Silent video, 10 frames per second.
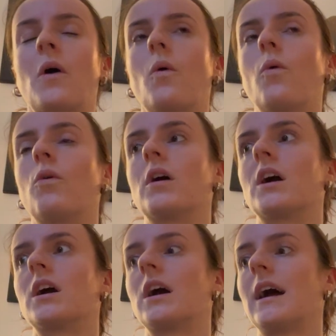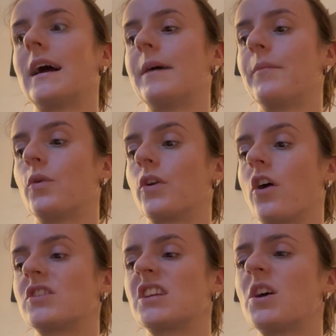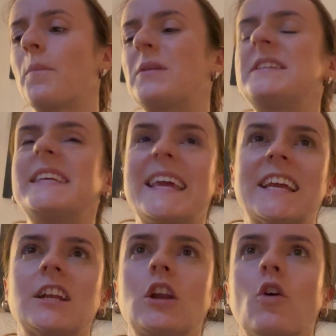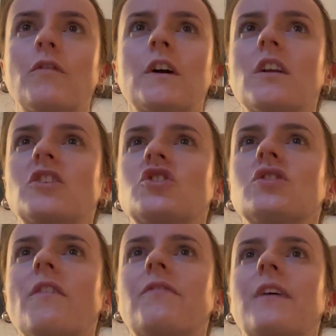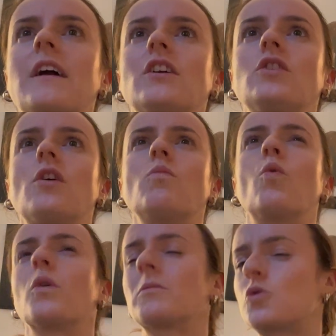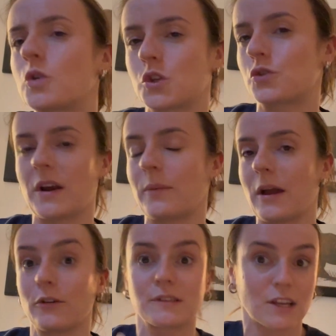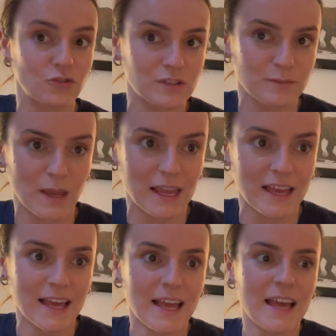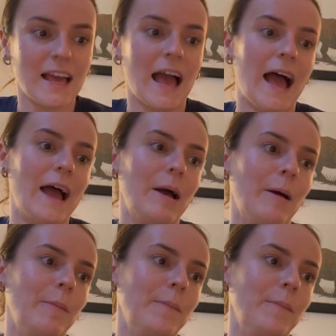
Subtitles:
Or not, because I don't particularly love her. Like, she's not, you don't warm to her straight away, or is that just me? I